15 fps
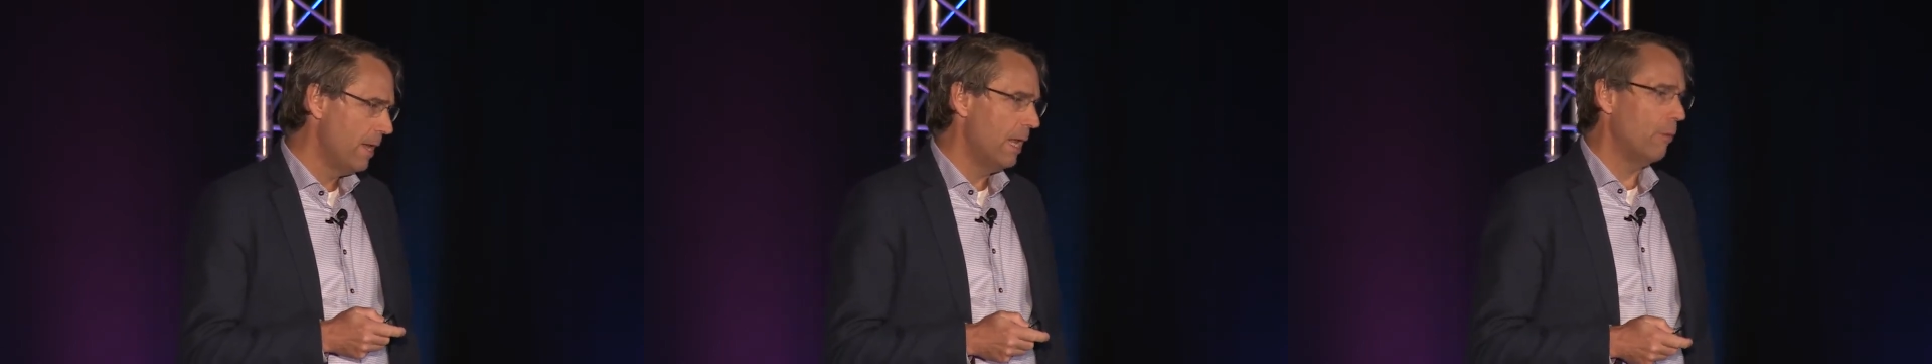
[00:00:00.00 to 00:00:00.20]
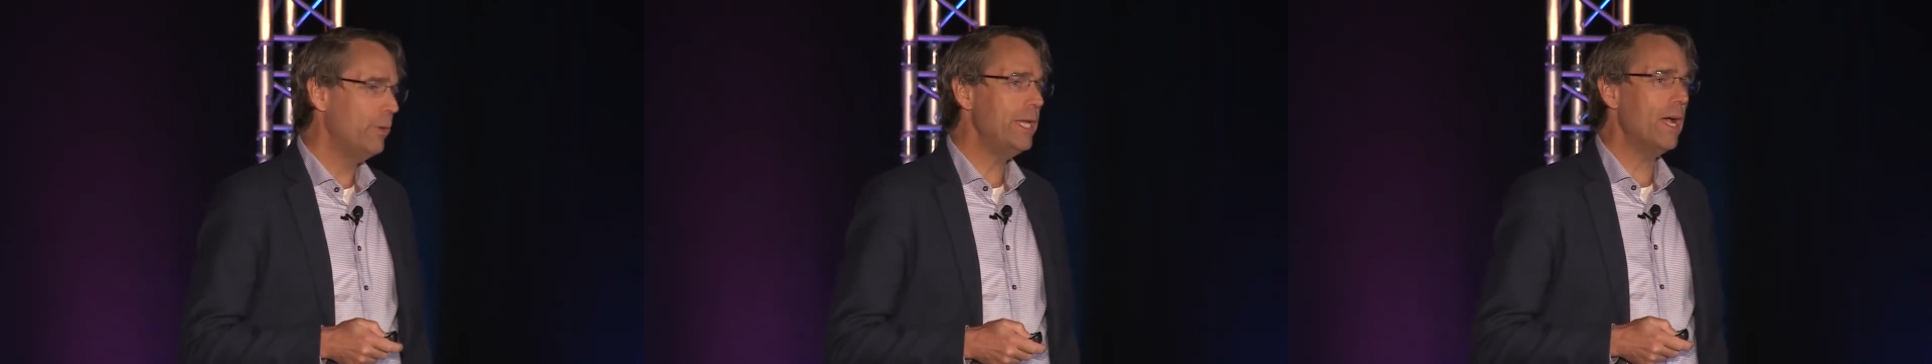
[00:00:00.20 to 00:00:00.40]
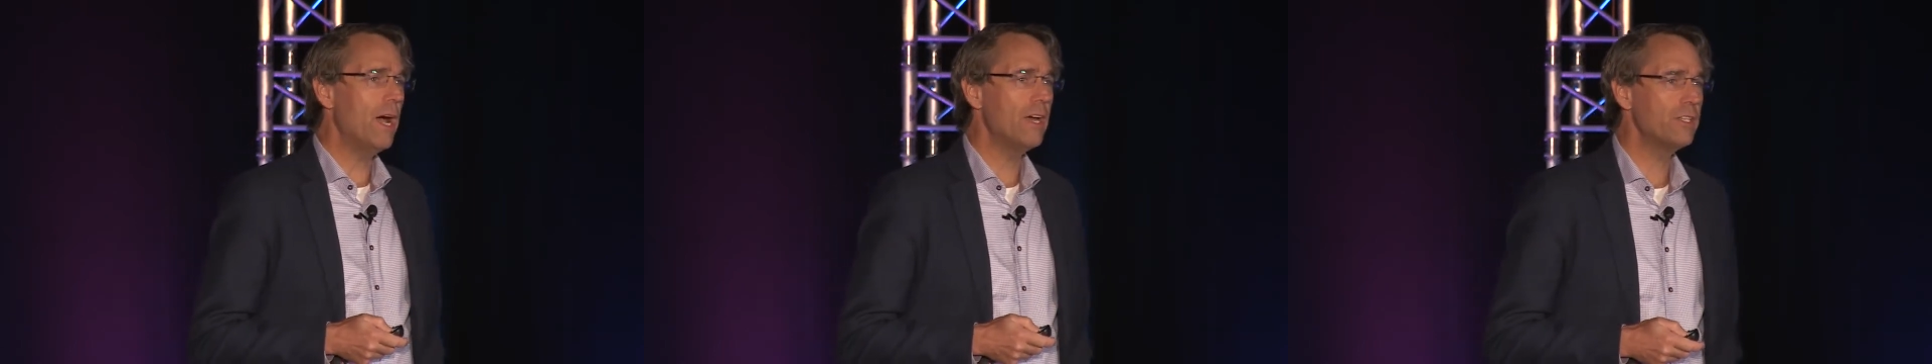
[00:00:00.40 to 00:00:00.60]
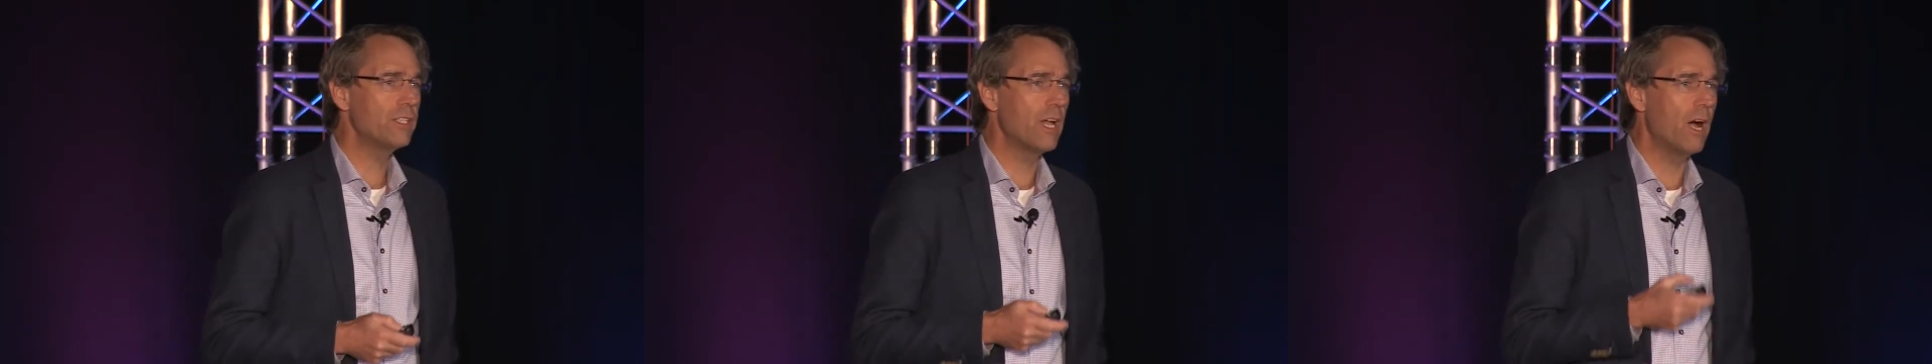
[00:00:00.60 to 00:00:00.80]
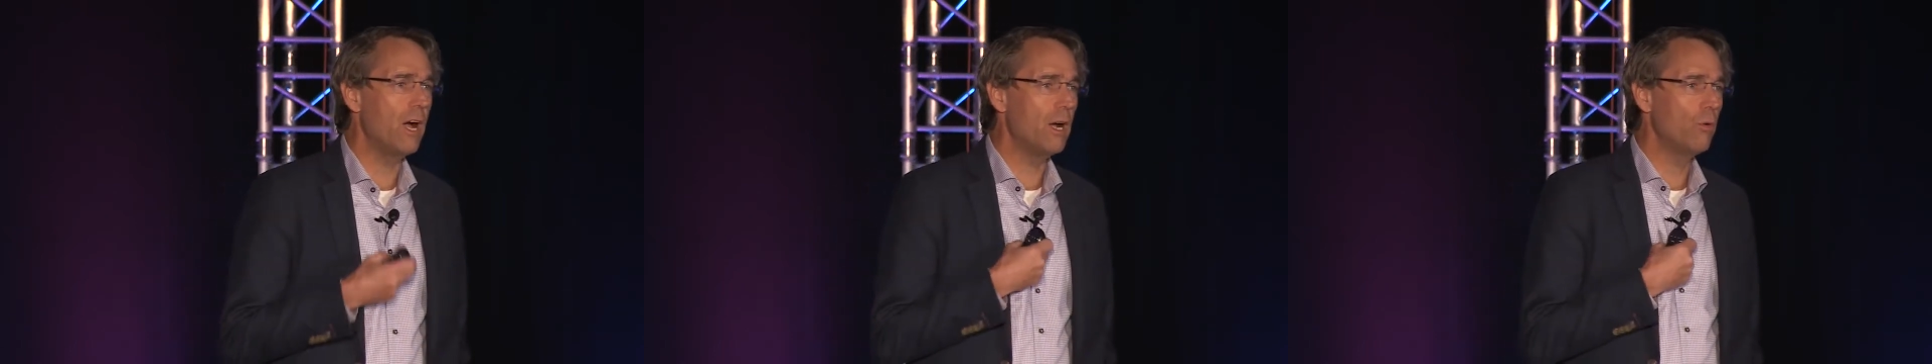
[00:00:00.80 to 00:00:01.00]
Now, we
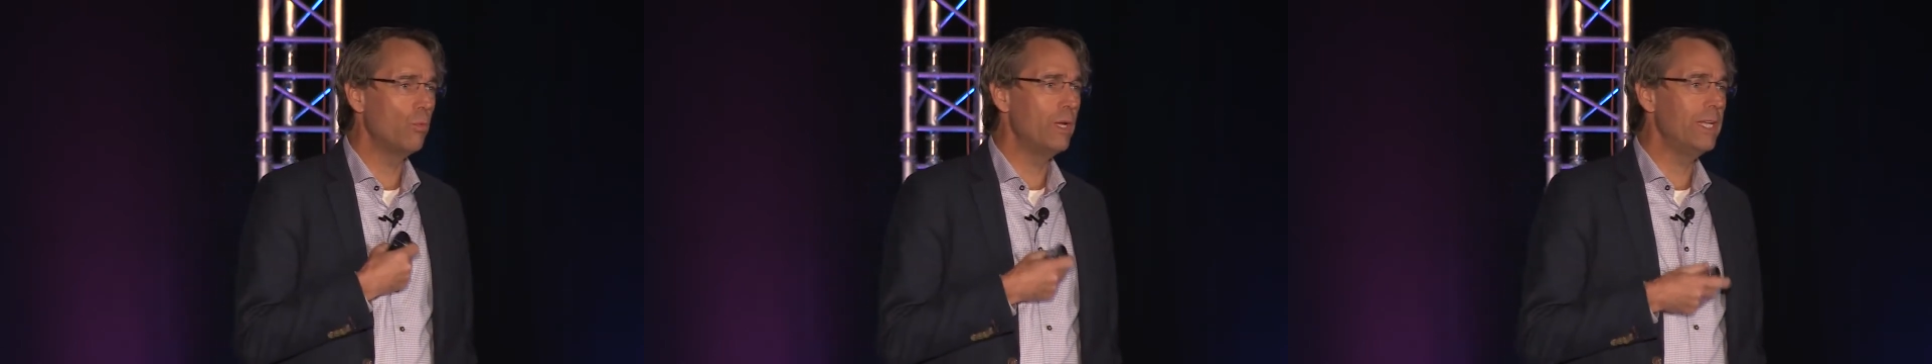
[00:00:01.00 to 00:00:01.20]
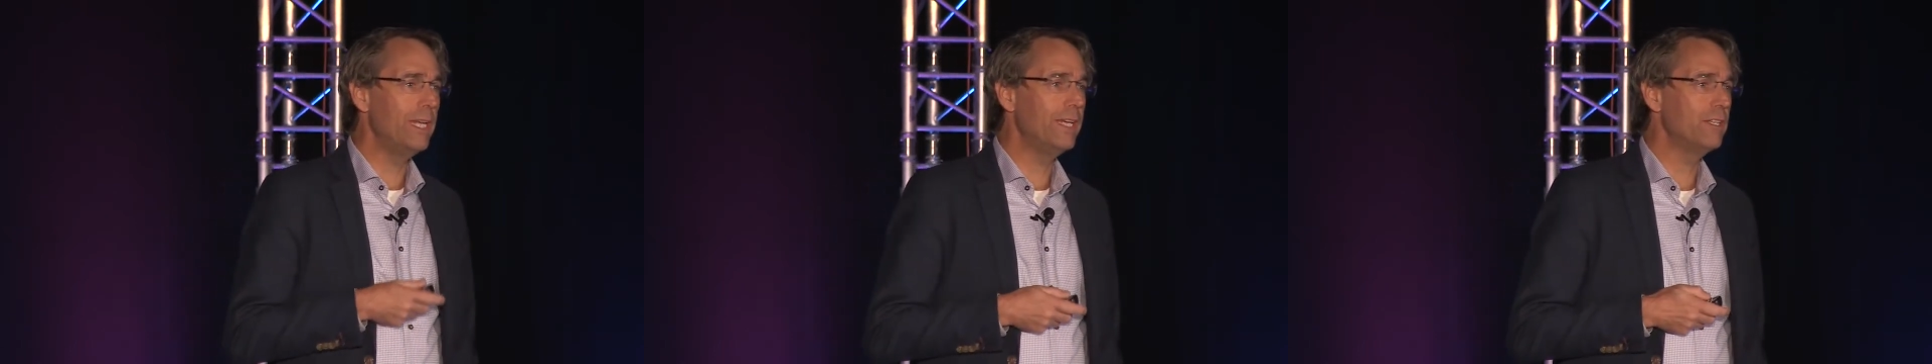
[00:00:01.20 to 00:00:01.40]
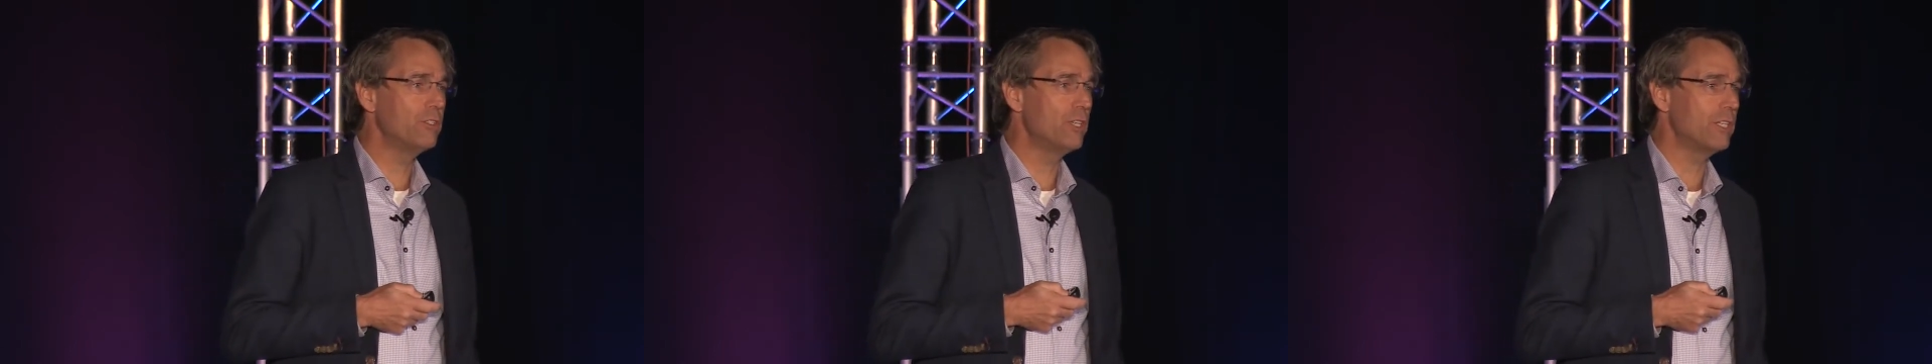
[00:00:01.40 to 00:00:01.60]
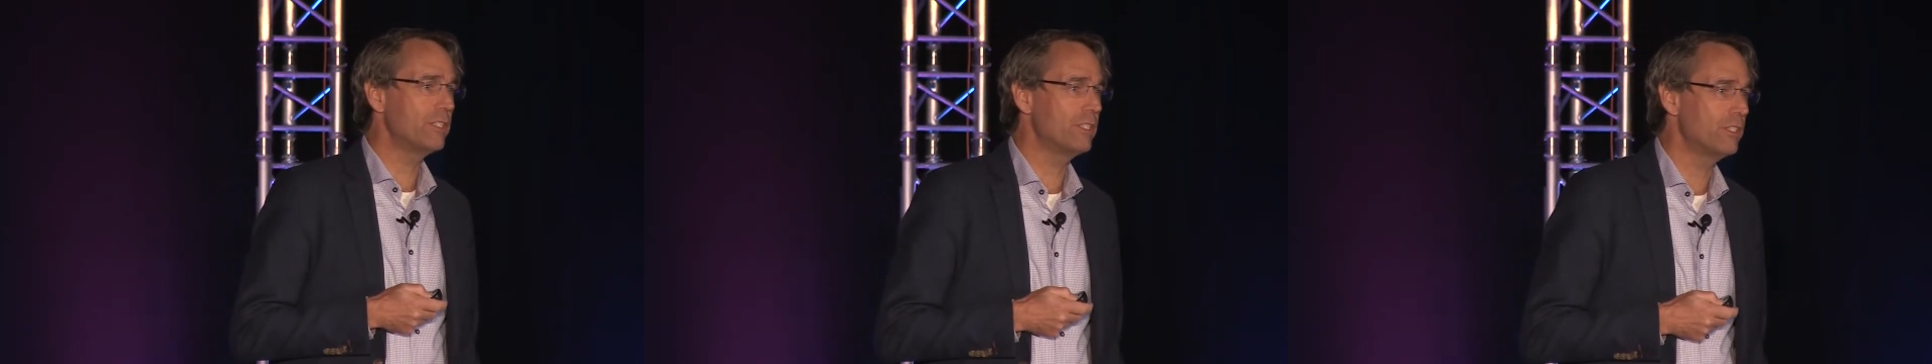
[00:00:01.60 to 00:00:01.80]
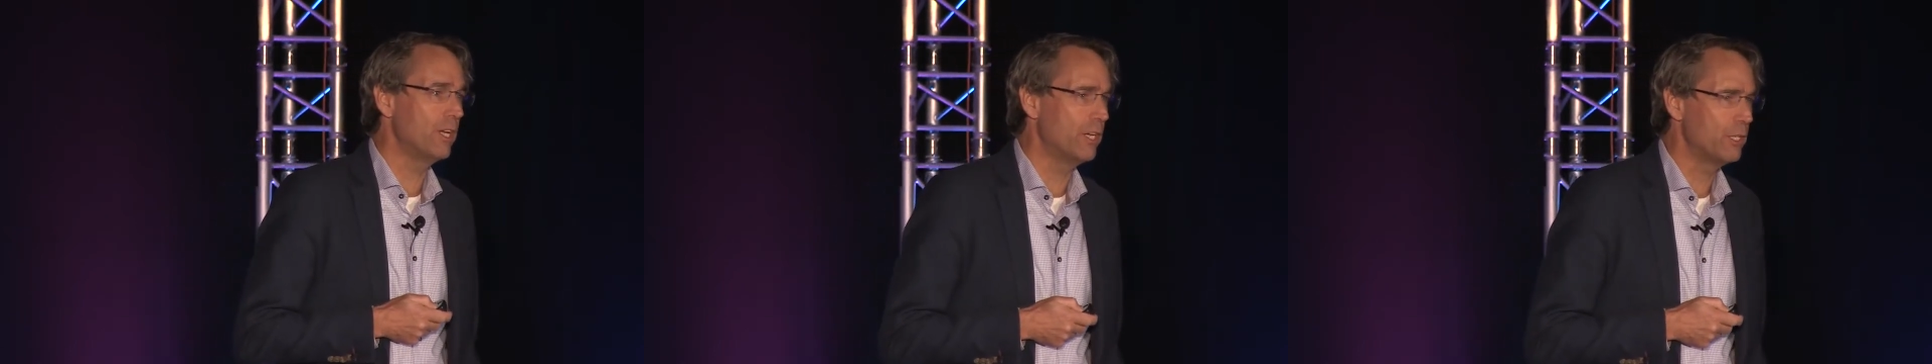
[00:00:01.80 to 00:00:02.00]
ask our winning justice